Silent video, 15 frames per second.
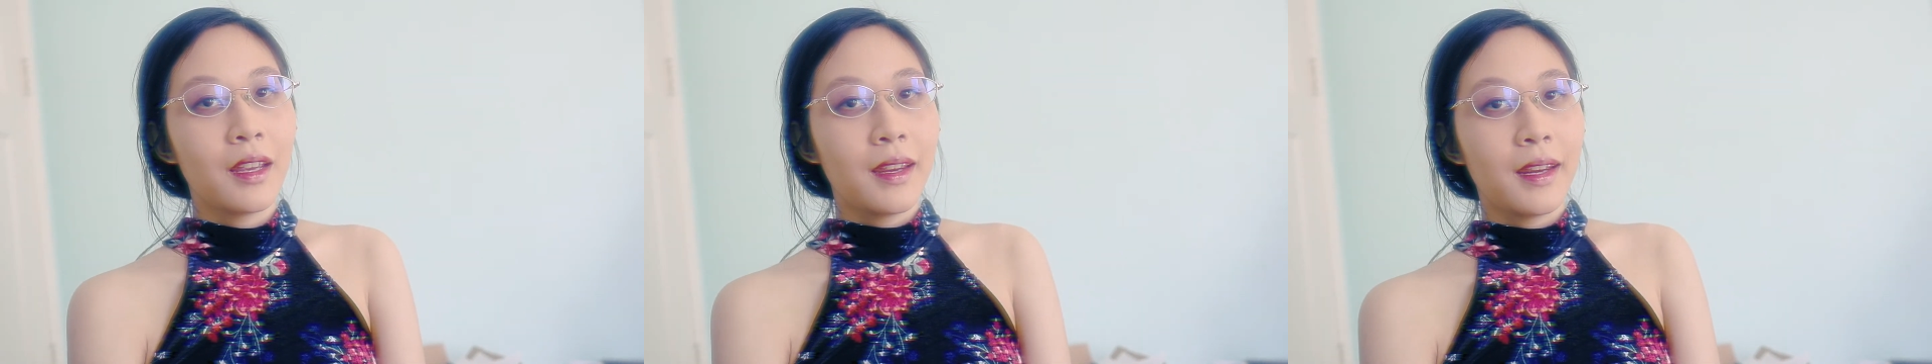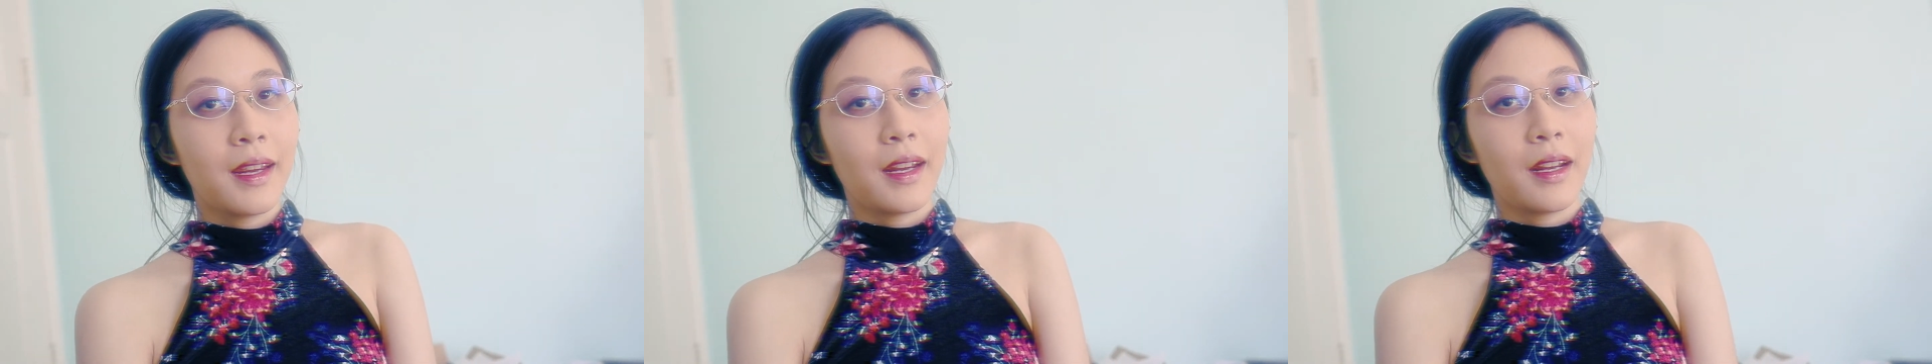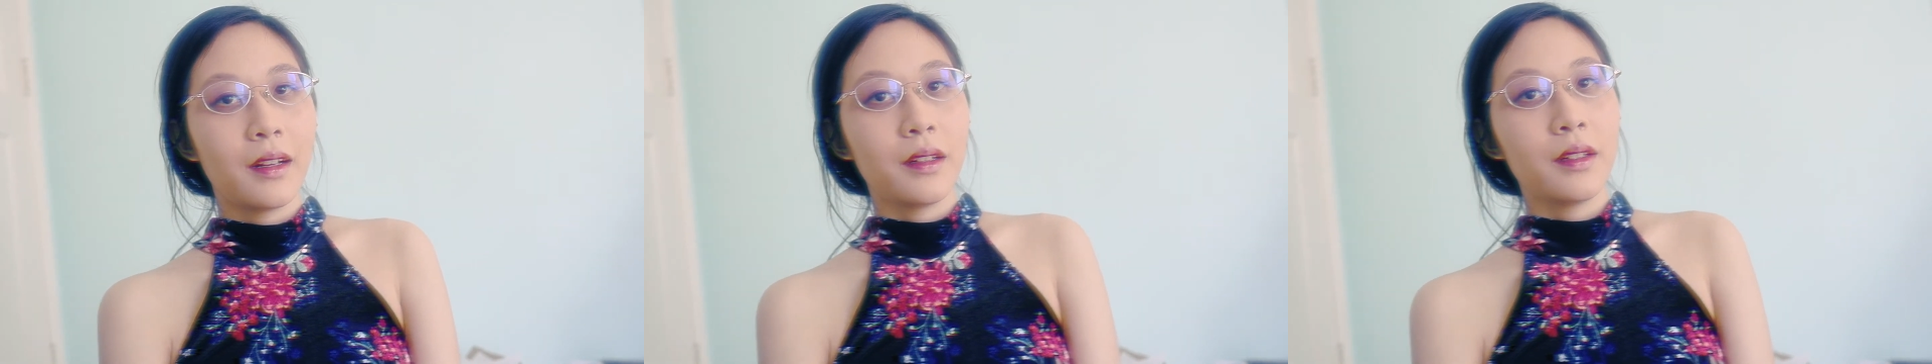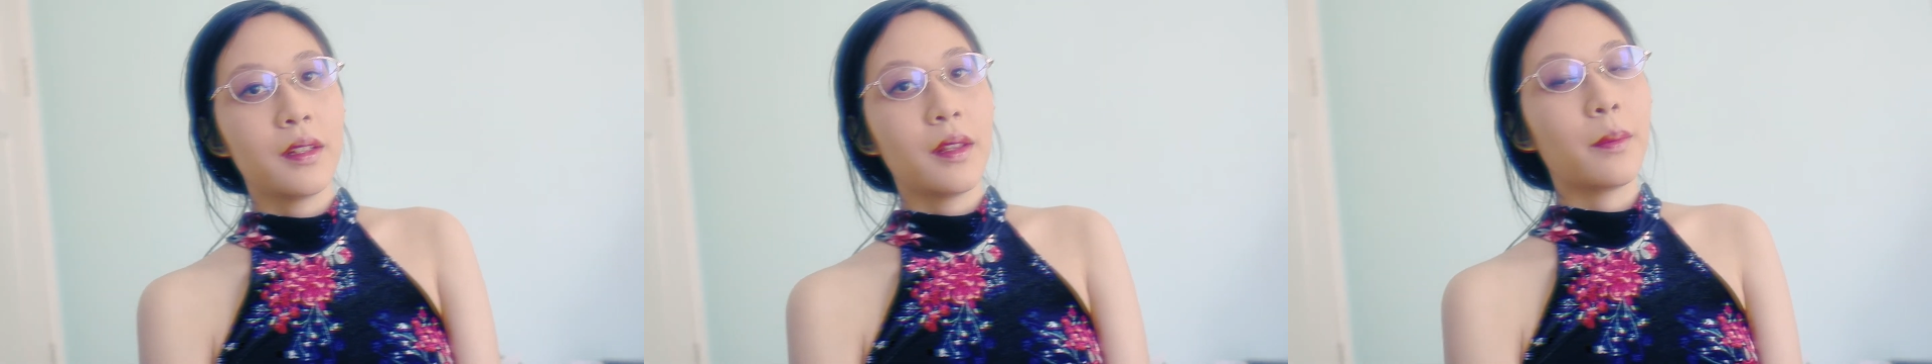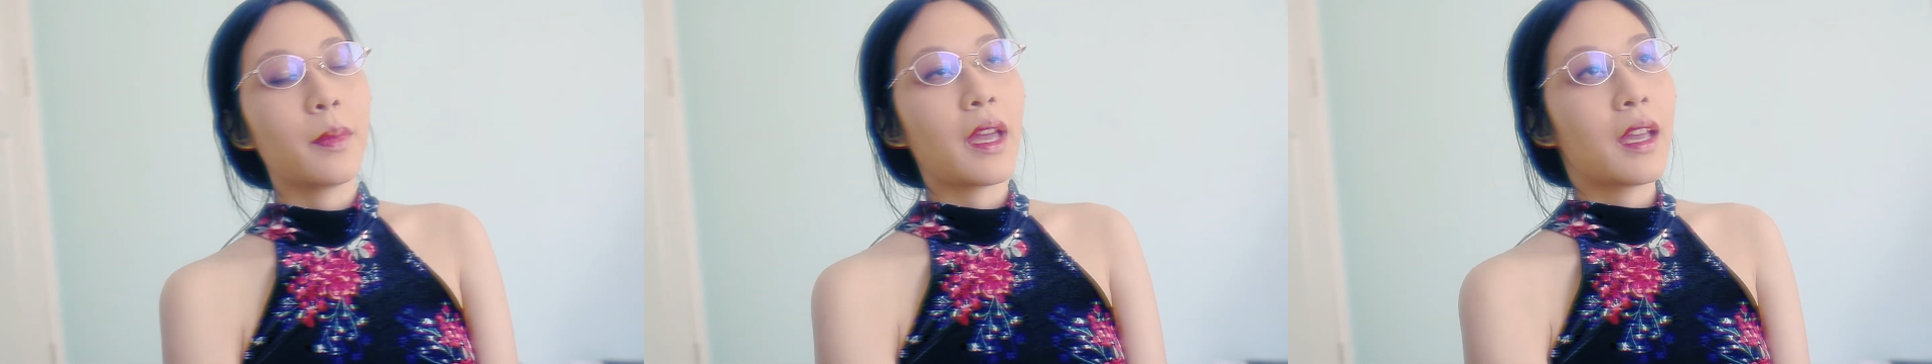hair in the
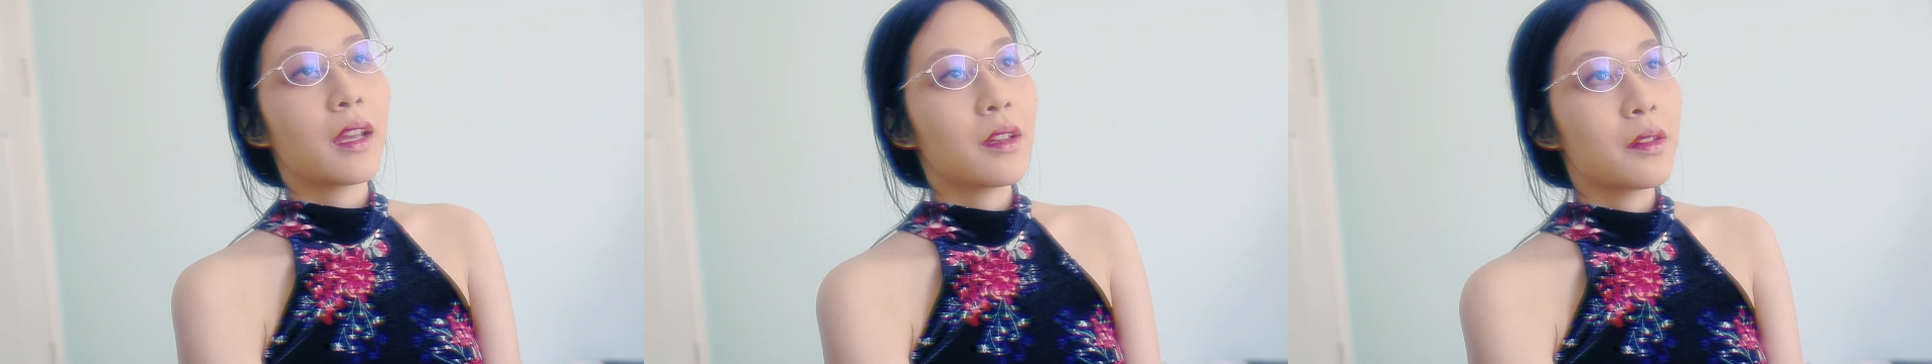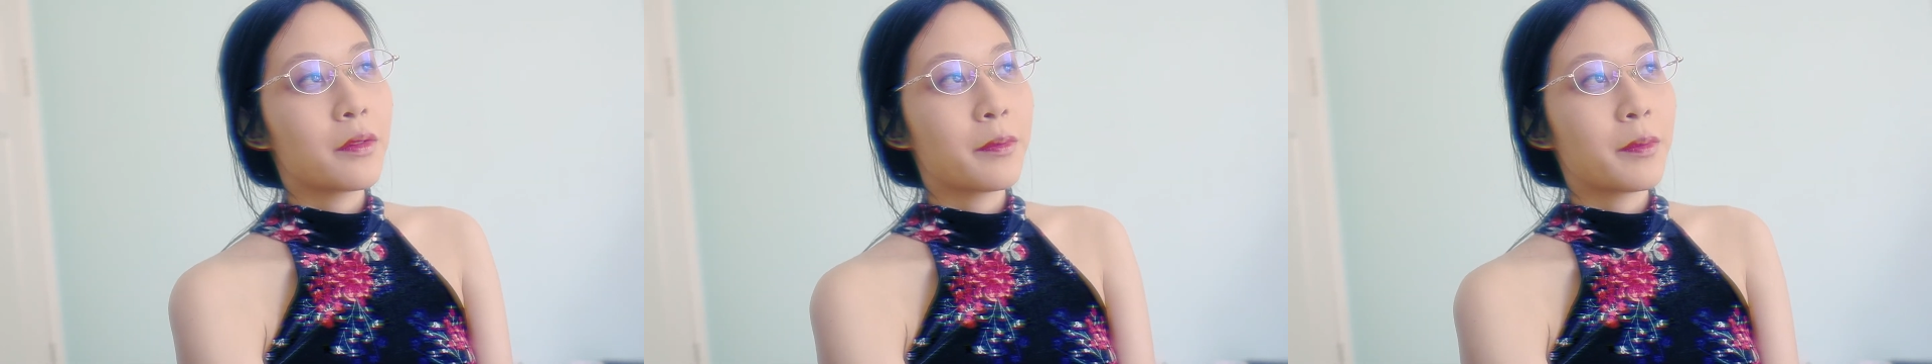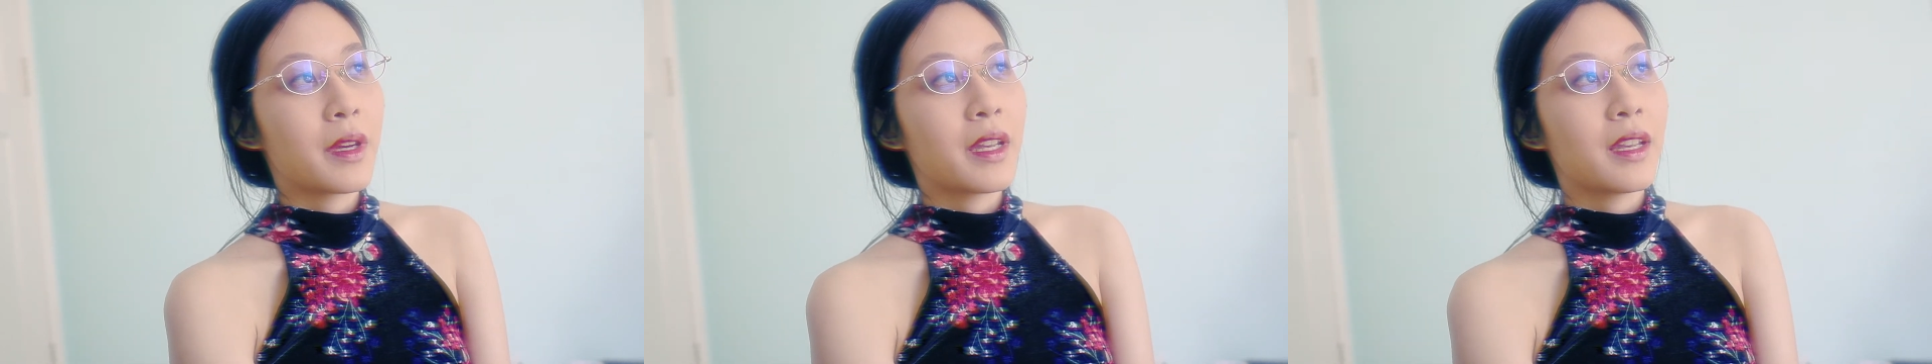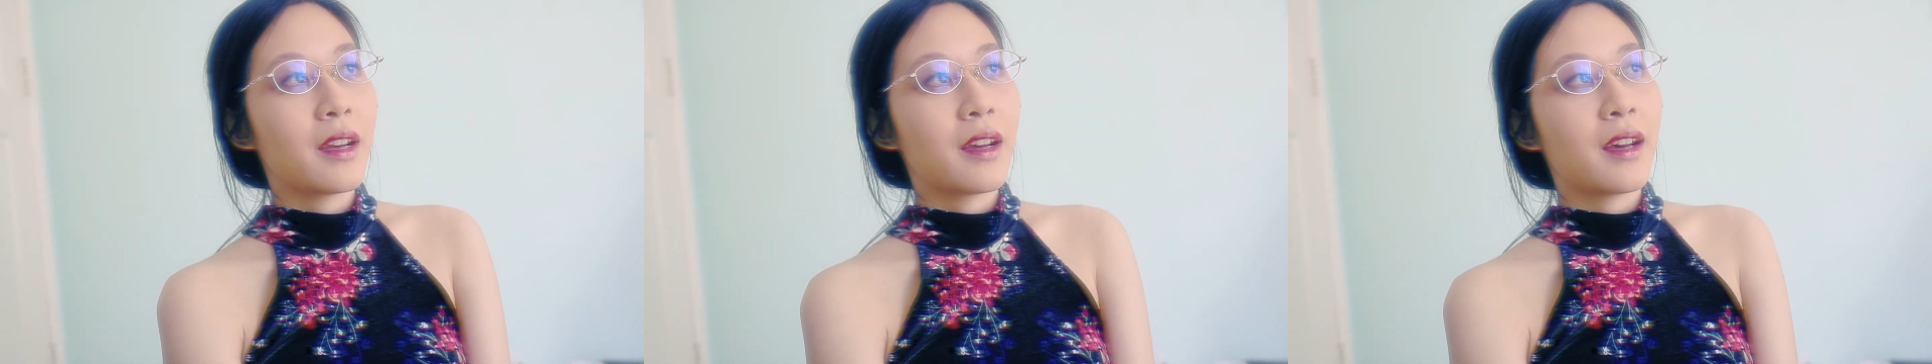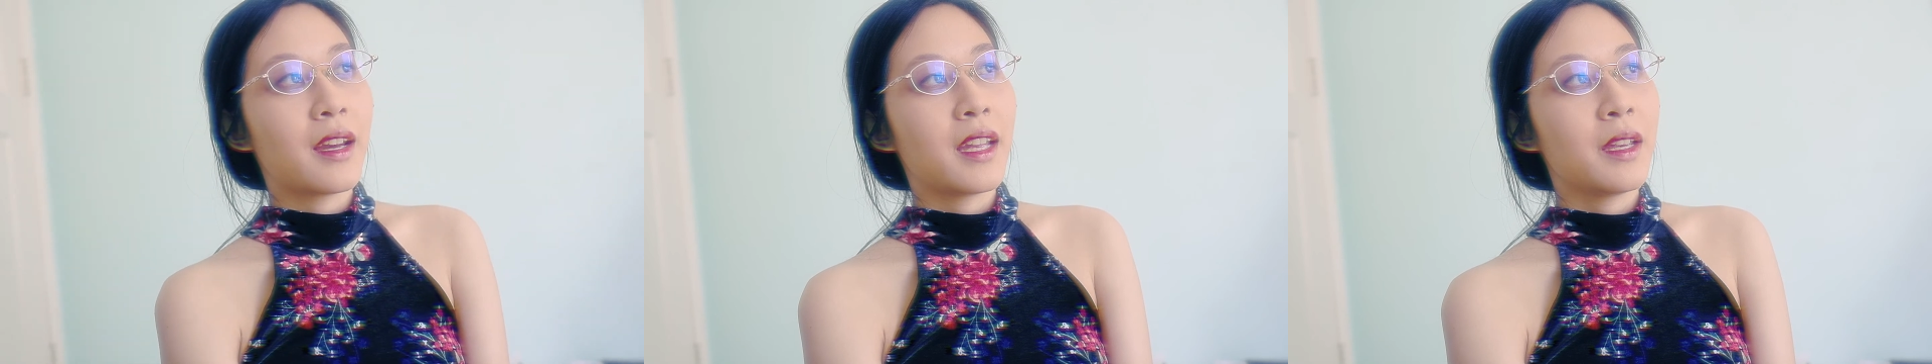back of my
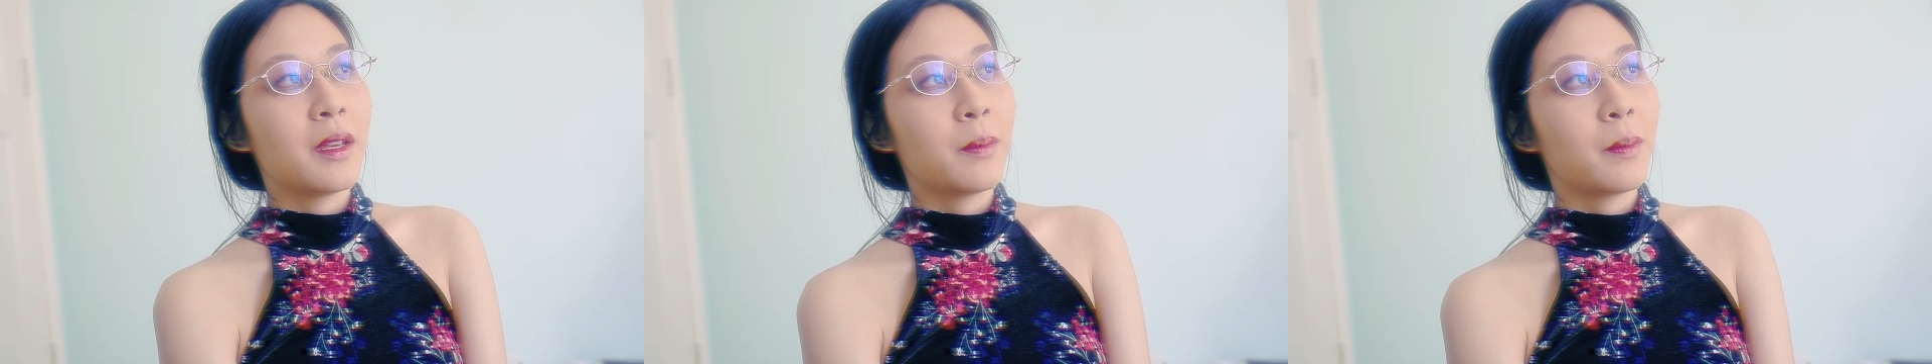eye,